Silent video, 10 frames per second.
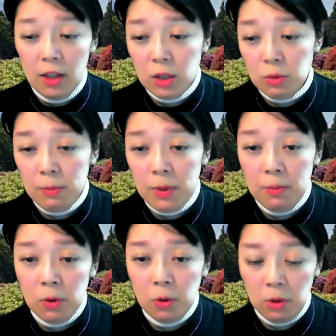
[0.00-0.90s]
That's why
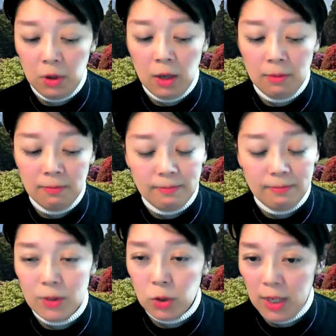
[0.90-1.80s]
people
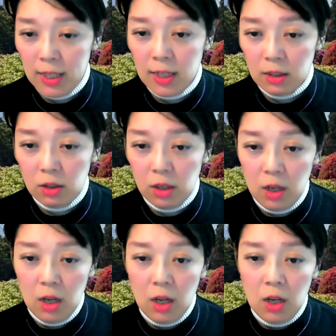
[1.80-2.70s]
donated
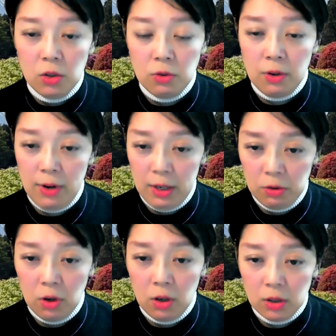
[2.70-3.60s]
to the Red
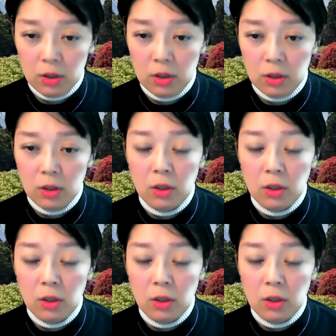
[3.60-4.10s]
Cross